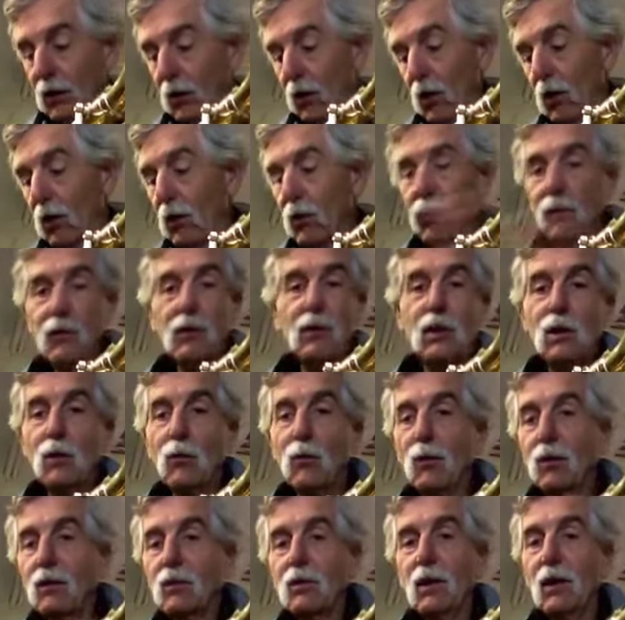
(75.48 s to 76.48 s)
All the key
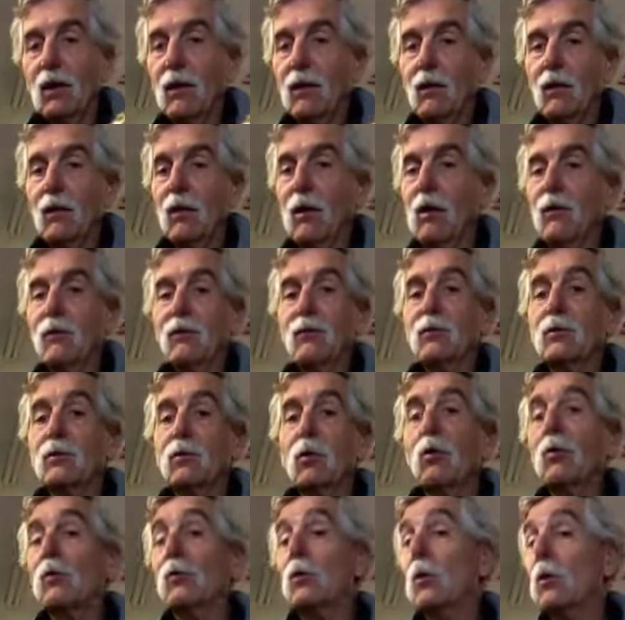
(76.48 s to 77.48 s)
work taken off,
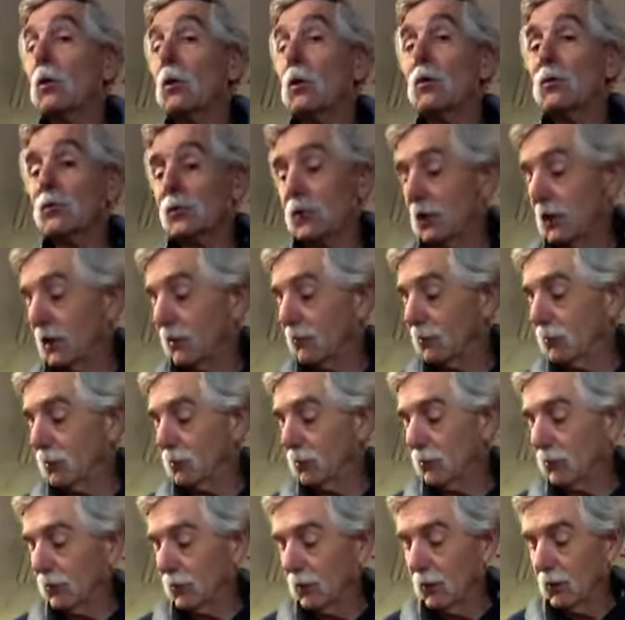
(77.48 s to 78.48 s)
tone holes leveled.